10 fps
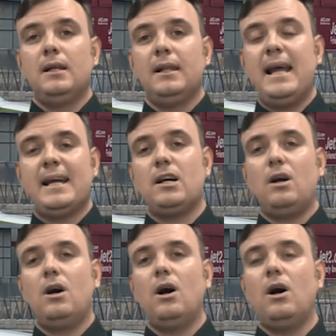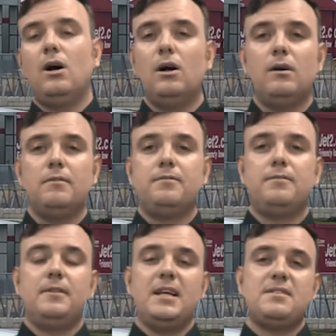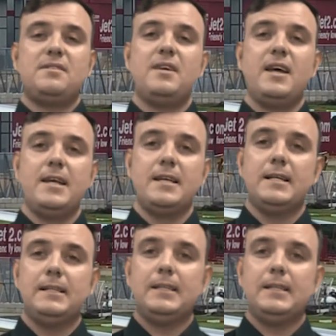lack of, let's say,